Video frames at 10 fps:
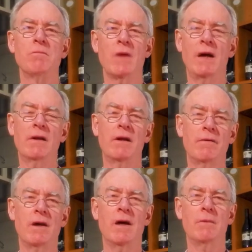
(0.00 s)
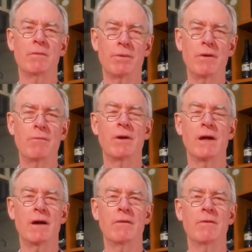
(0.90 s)
Hentley Farm are pretty
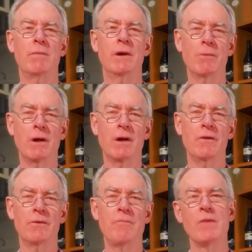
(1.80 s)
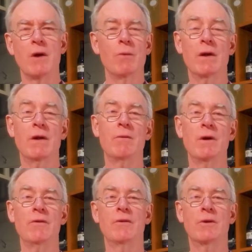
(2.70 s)
renowned for big wines. One of their
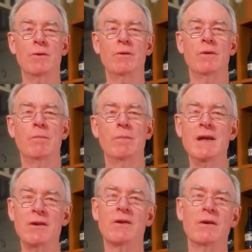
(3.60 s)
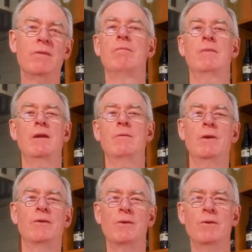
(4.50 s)
wines is called the Beast, another
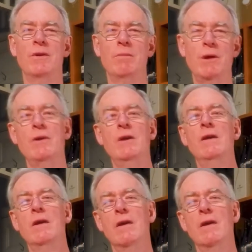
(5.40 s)
one's called the Beauty.